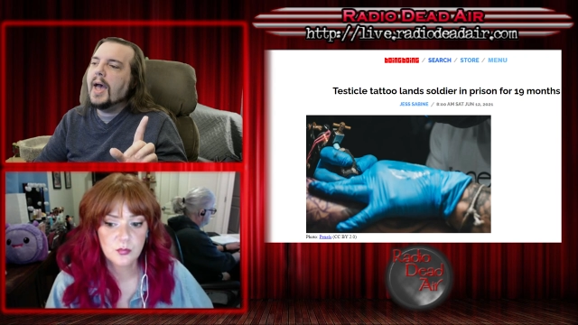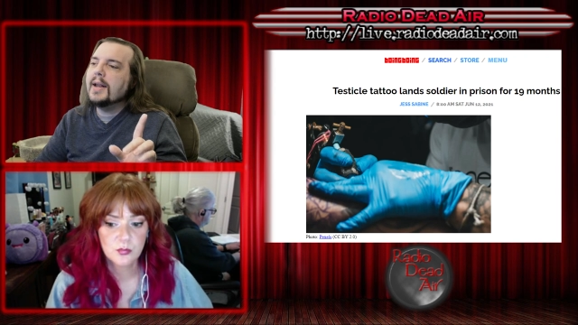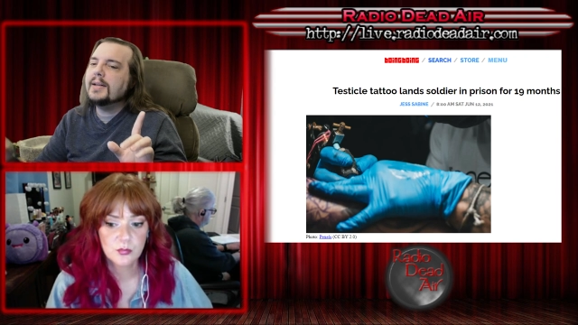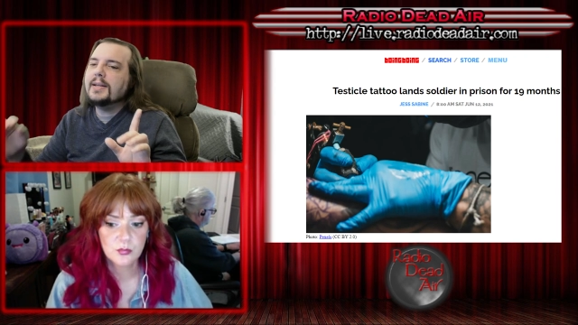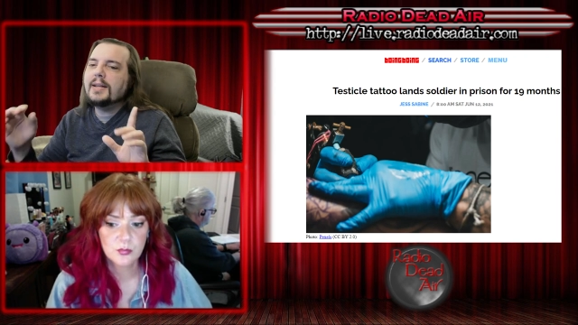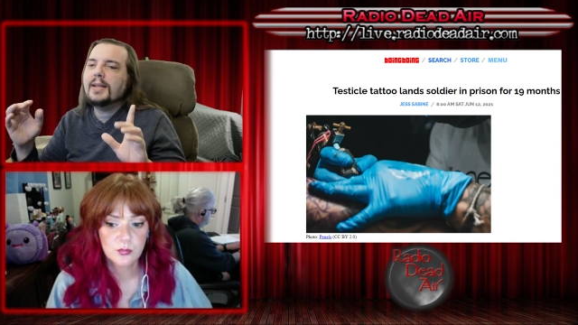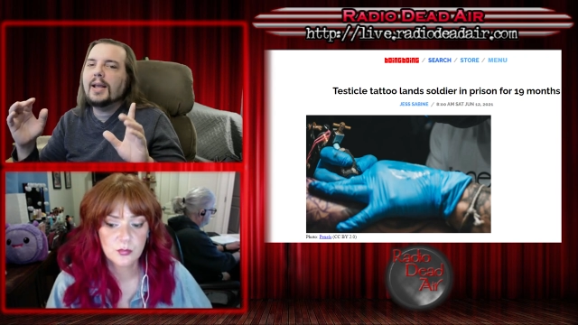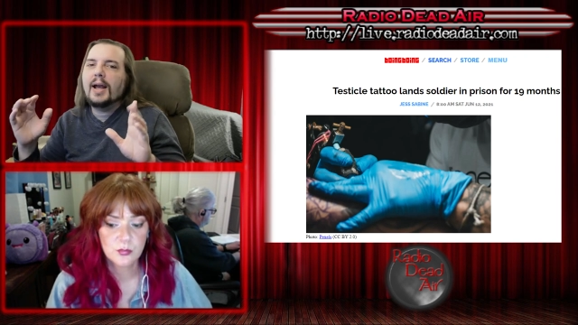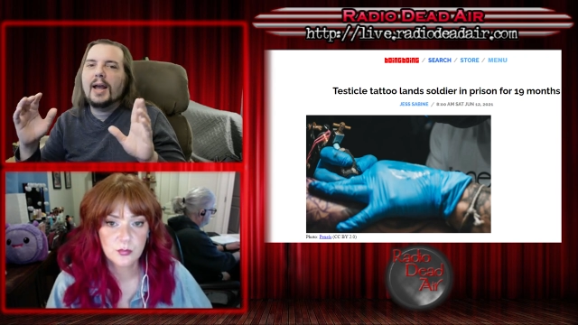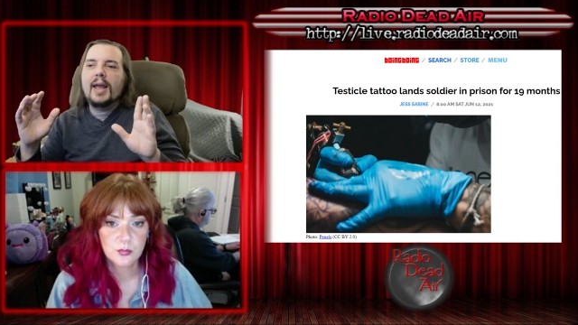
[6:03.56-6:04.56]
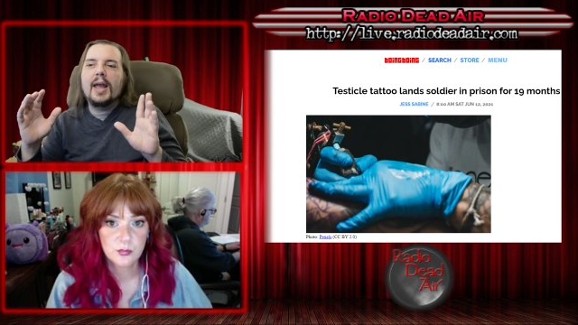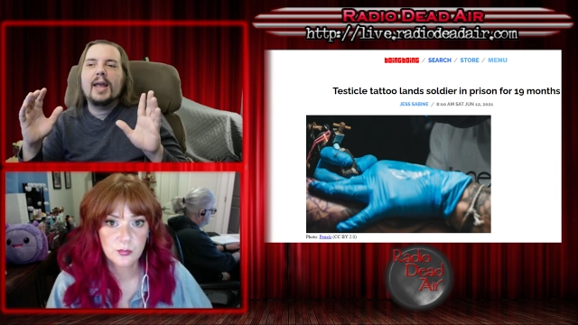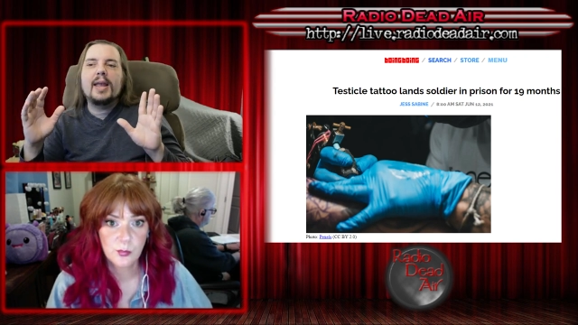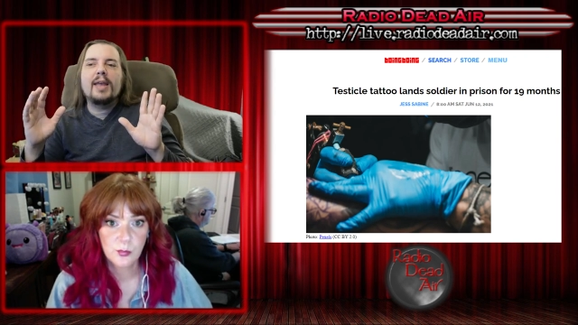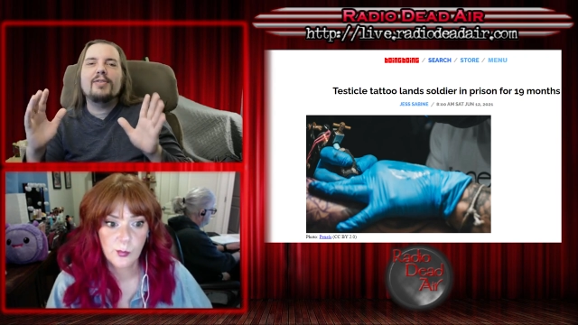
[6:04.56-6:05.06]
Speaker 1: And
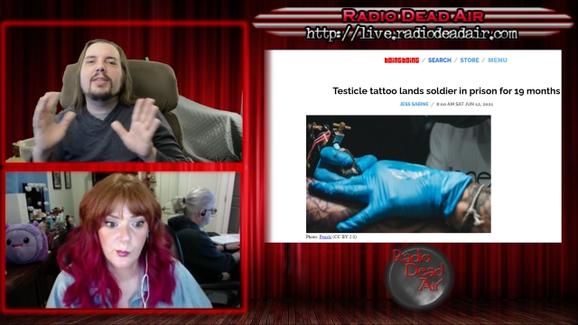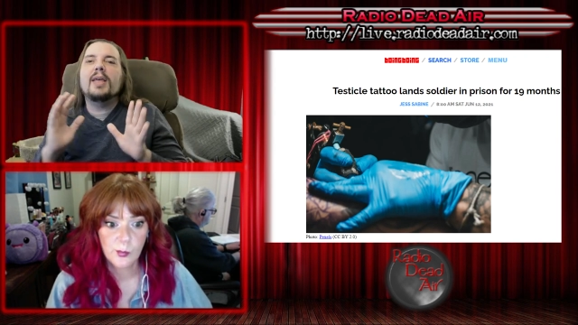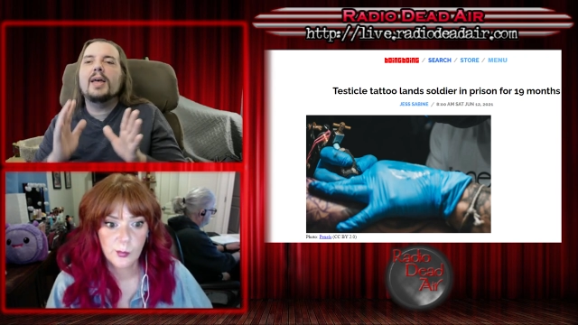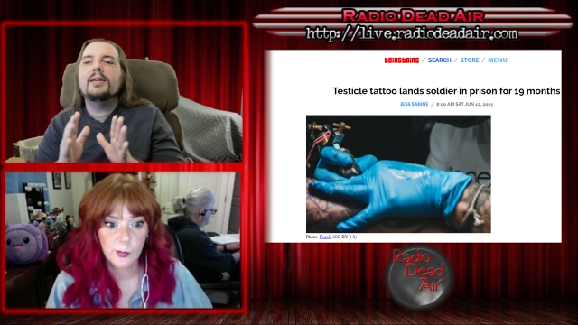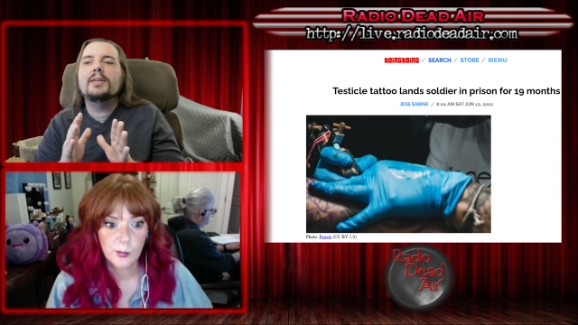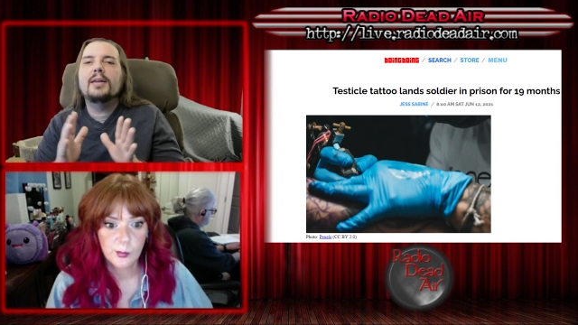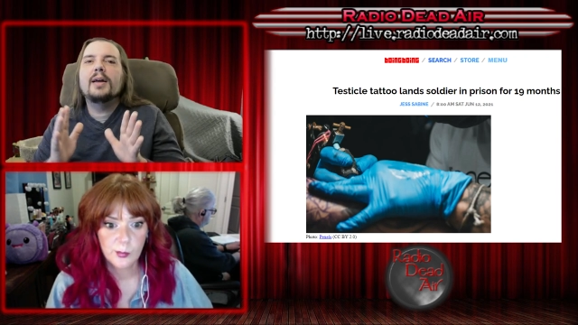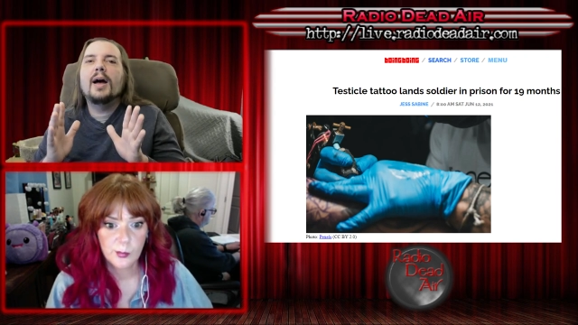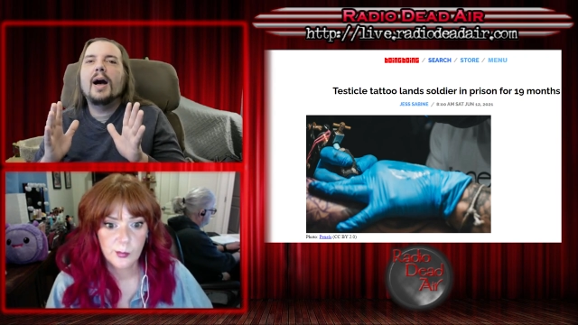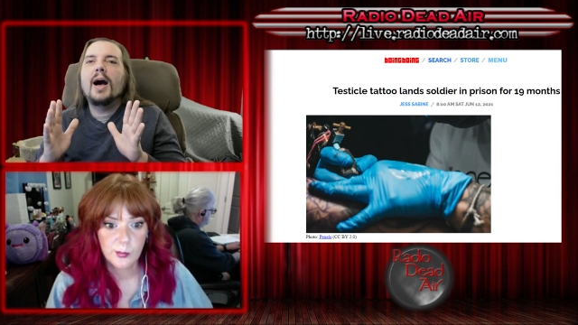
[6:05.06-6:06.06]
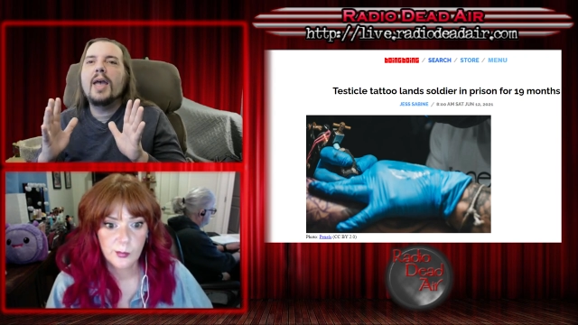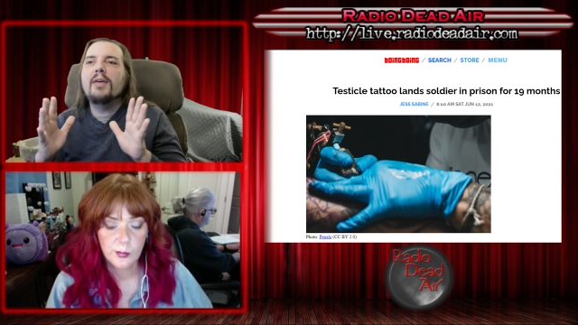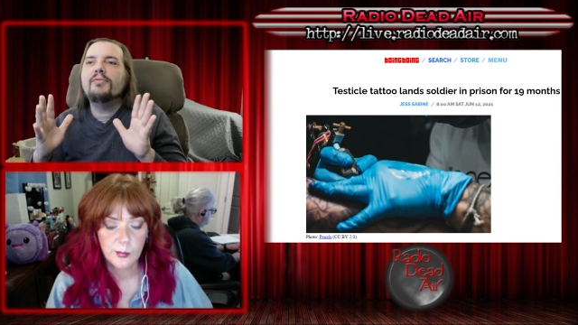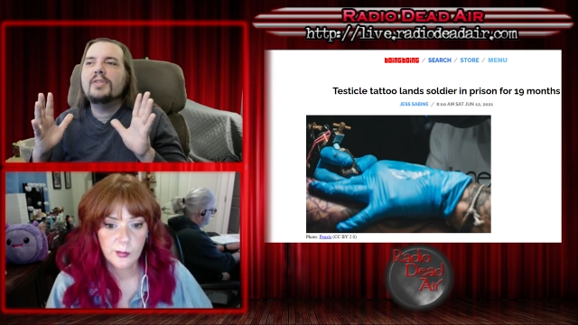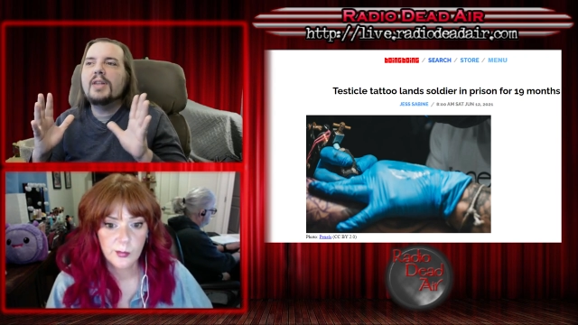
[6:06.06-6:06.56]
even then,
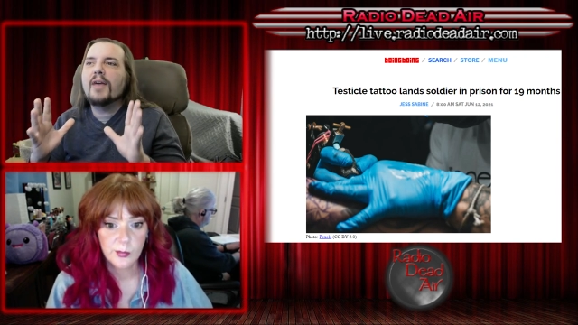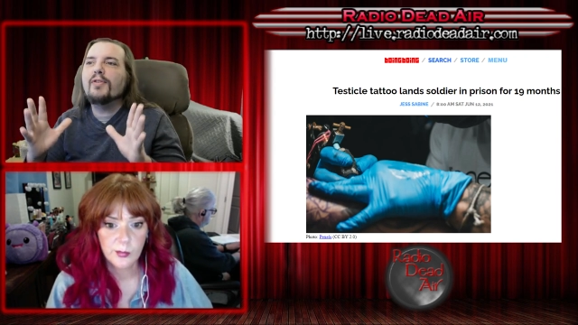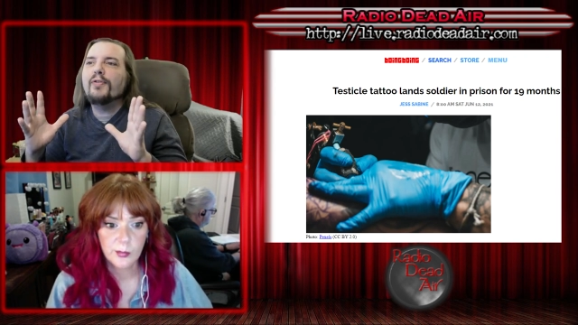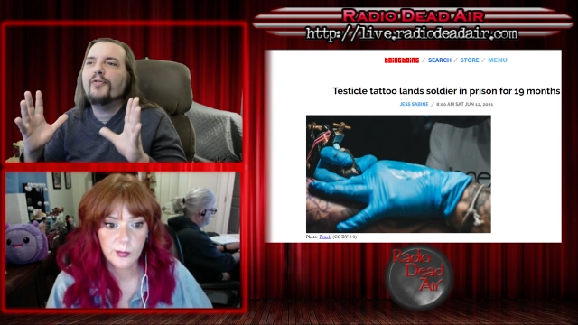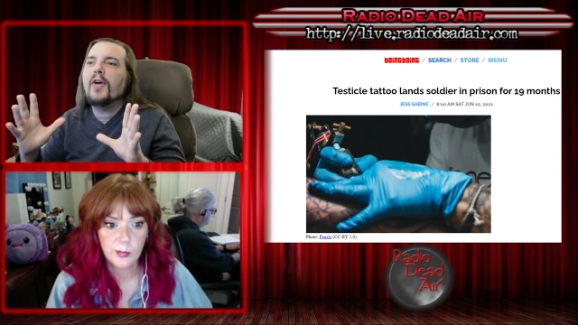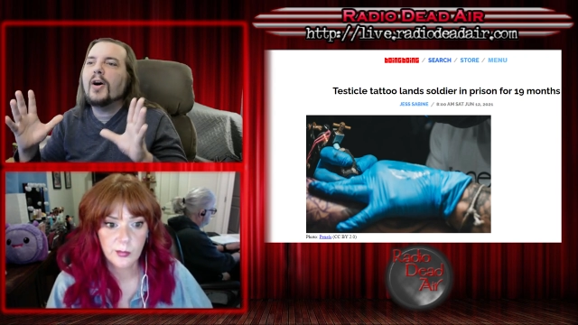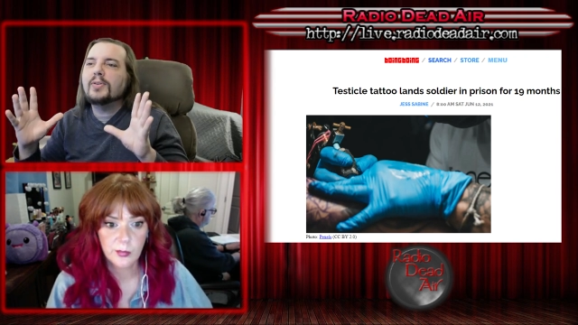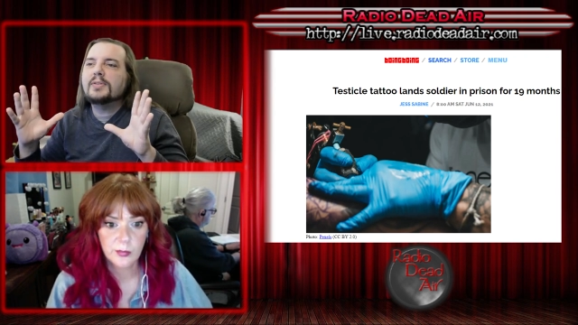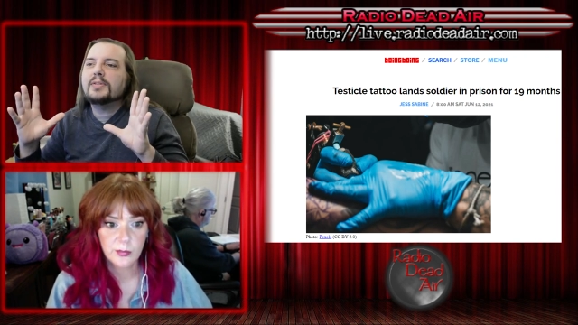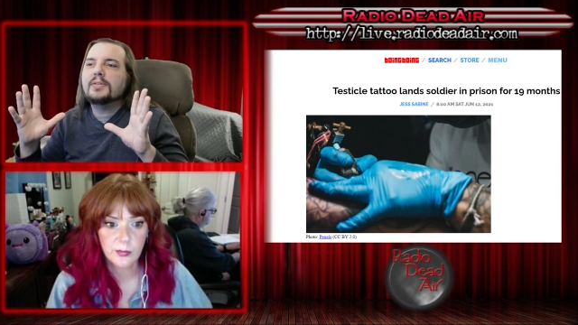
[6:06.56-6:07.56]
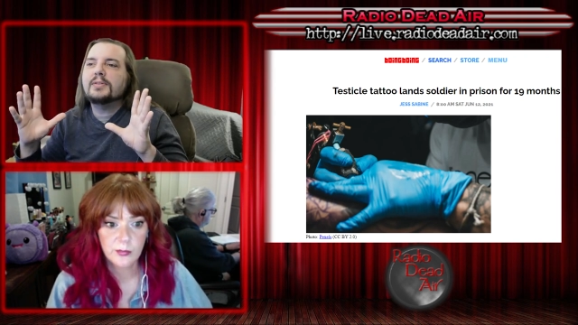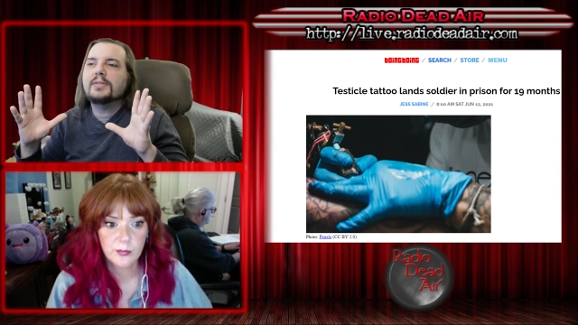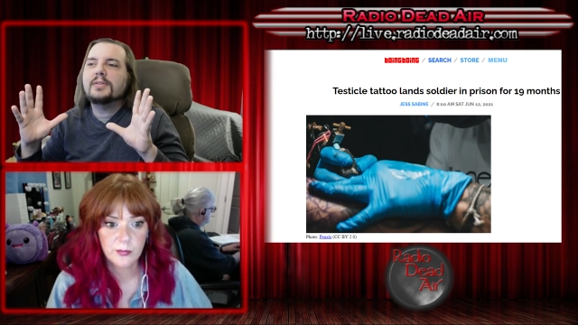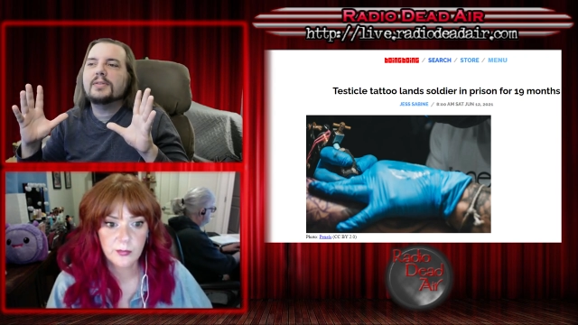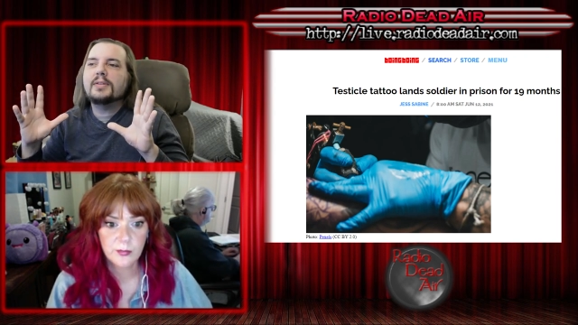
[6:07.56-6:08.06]
I have never felt